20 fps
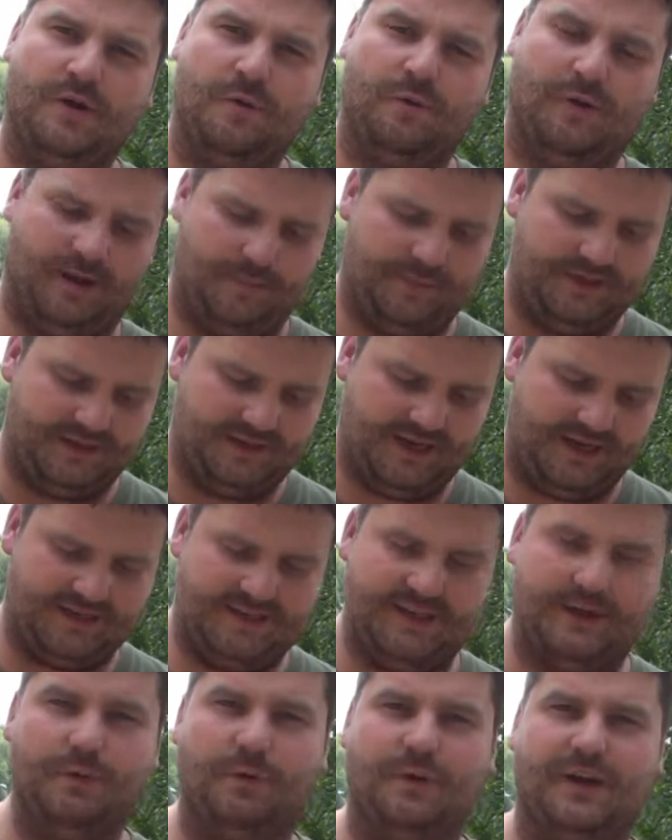What that means then
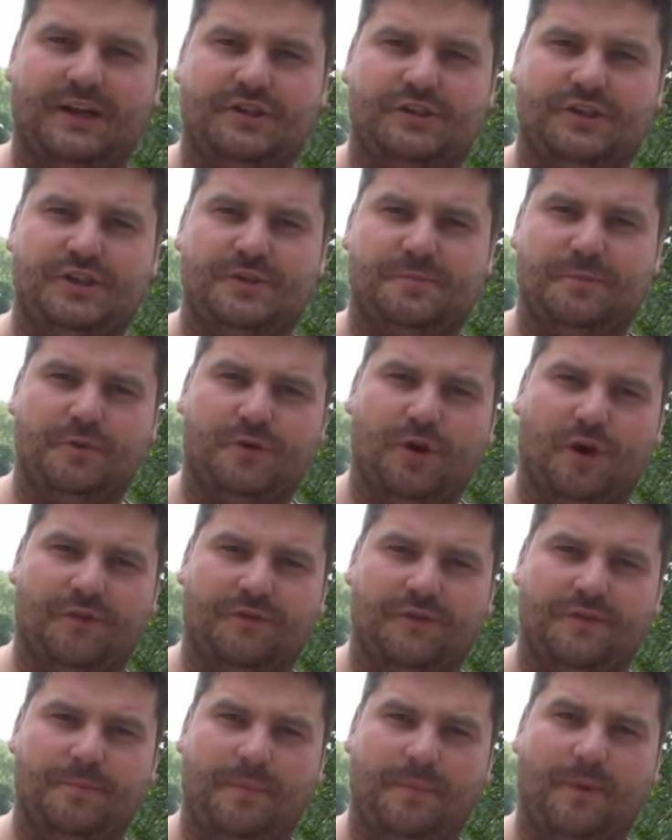is they won't actually spook
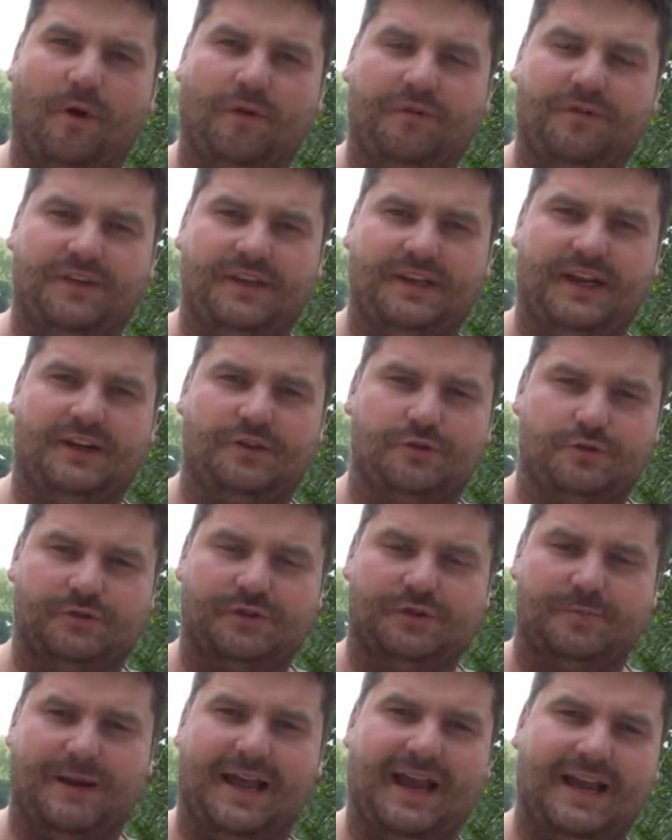off the actual
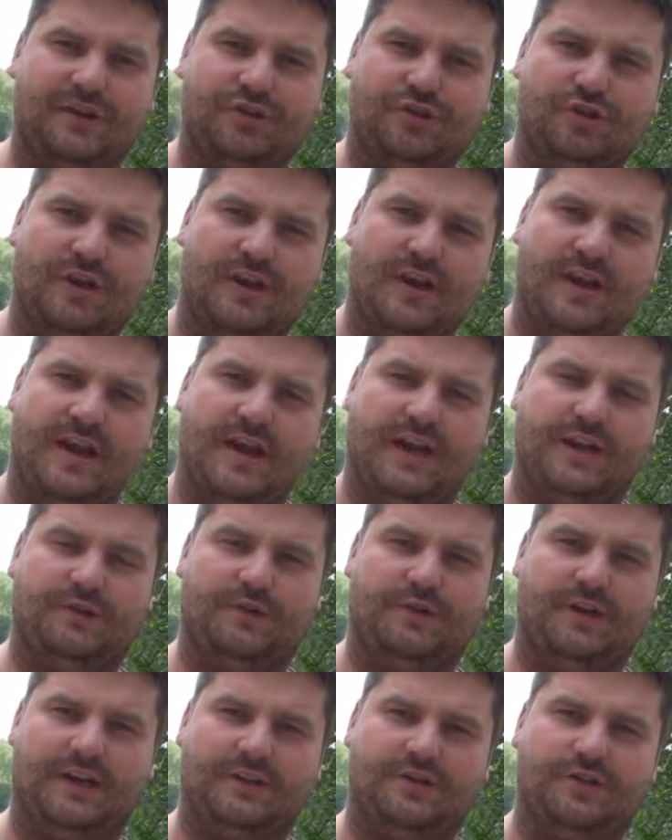splash, and you
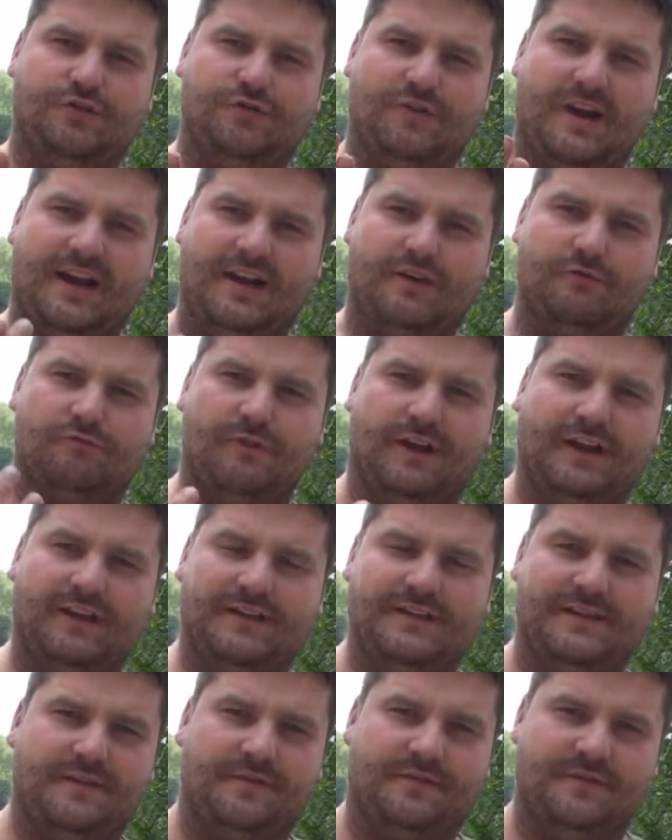can actually drag it right
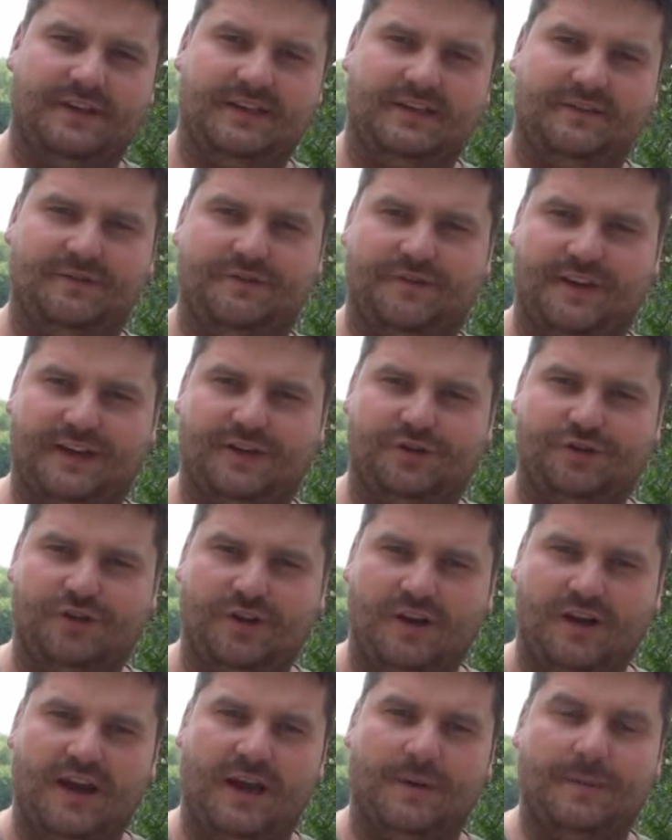into the feeding fish.
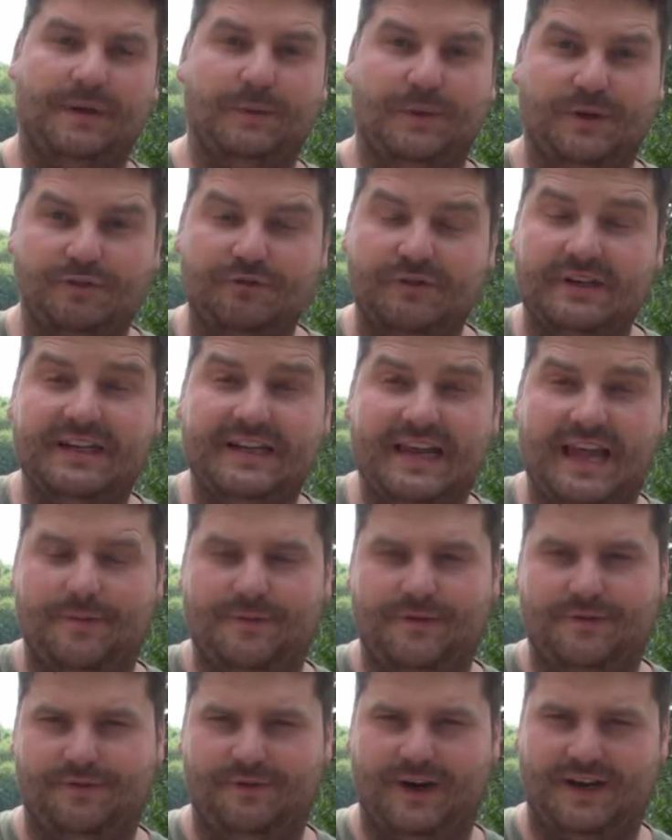I mean, when you really get them
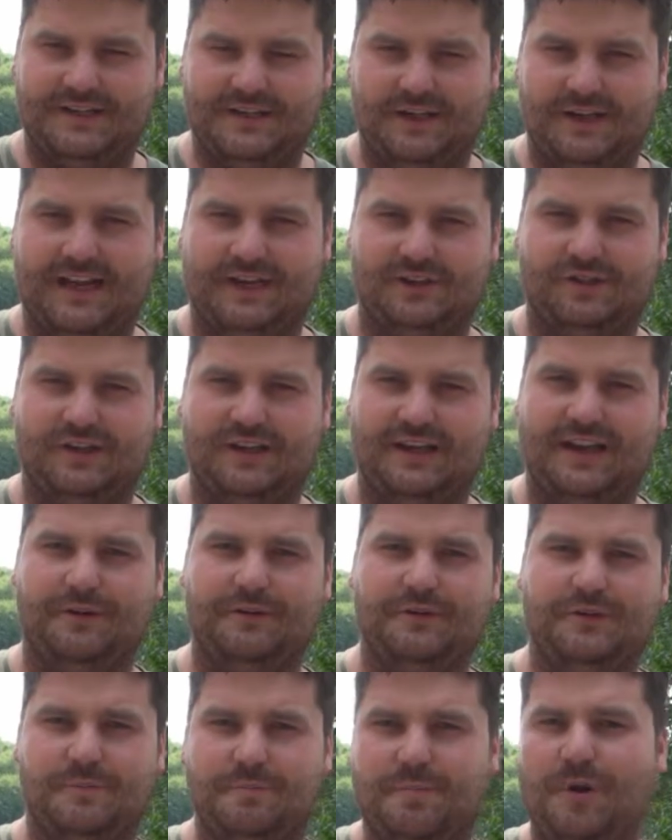in a frenzy, it'll actually allow
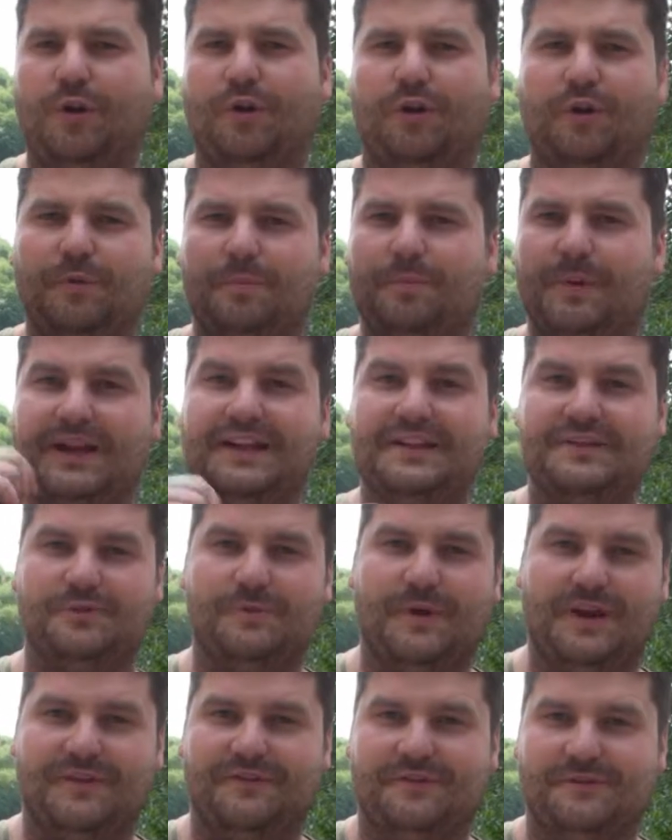you to pull baits
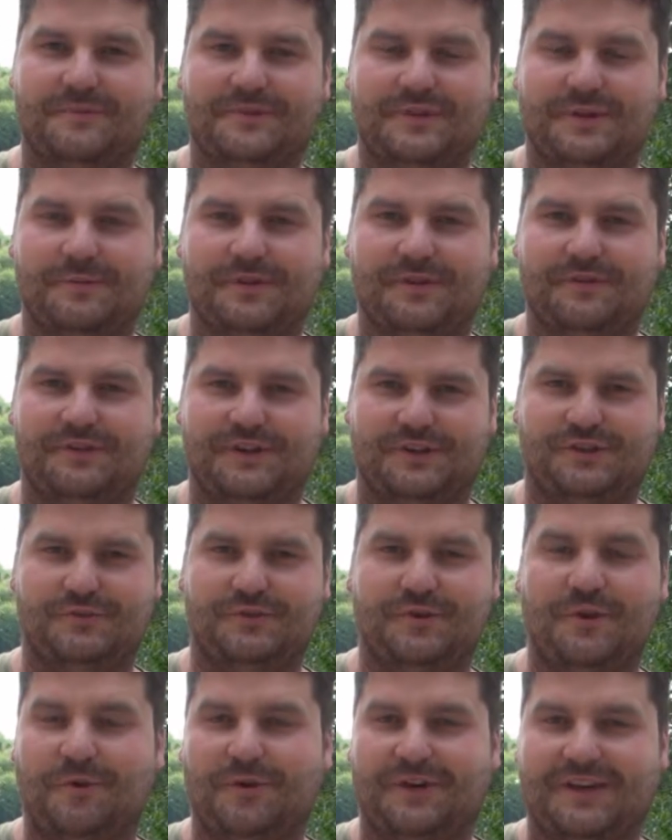away from some of the fish you
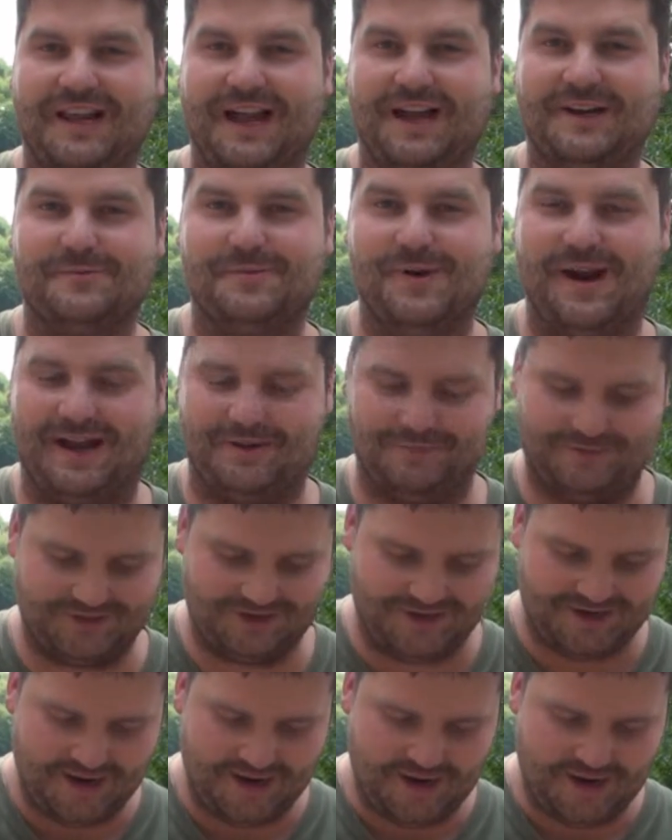don't want to catch perhaps.